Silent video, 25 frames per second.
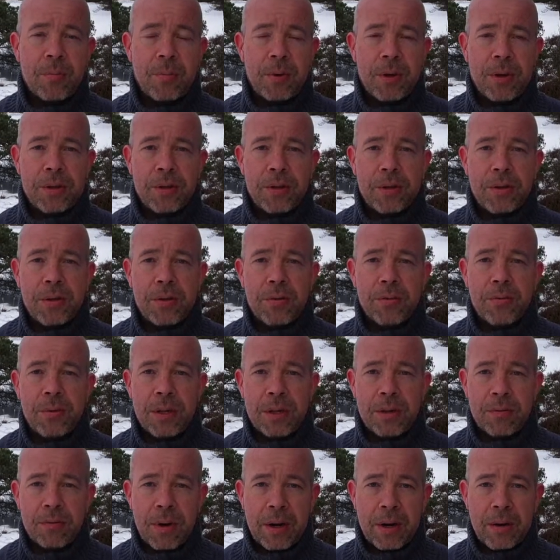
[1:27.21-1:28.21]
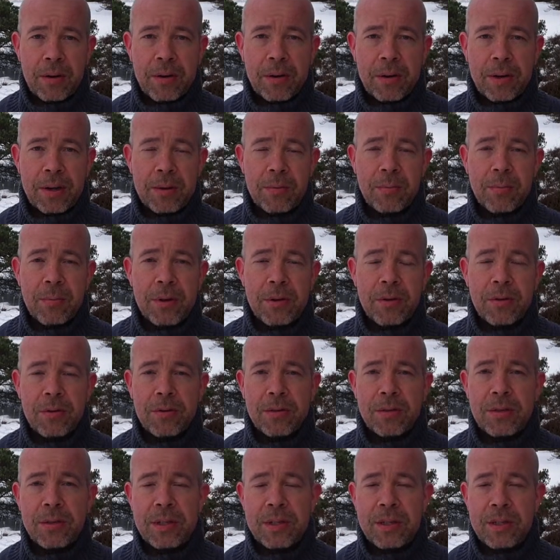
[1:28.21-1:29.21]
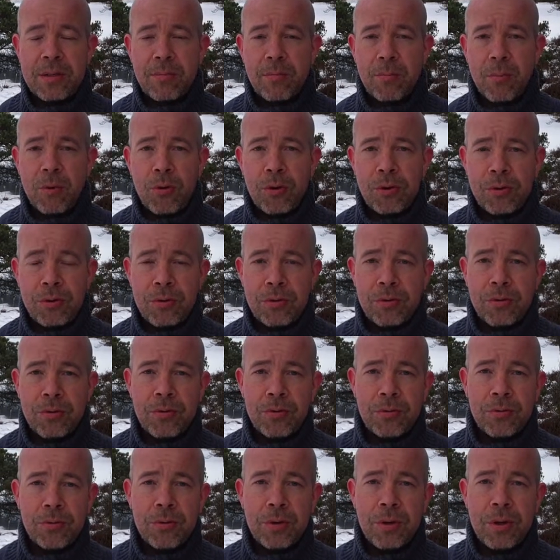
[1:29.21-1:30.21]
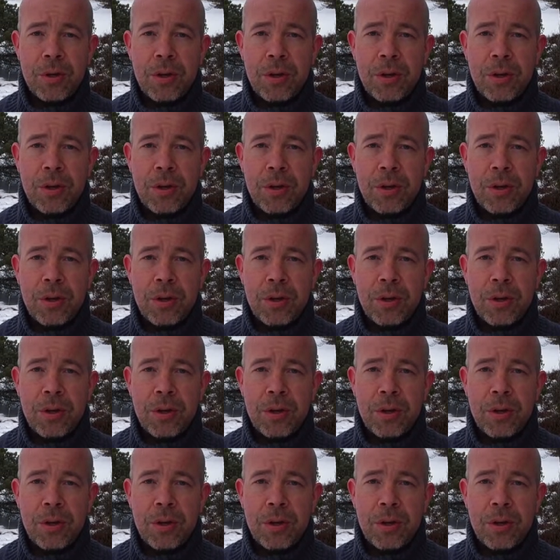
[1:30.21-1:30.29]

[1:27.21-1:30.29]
but do it regularly, because it's important to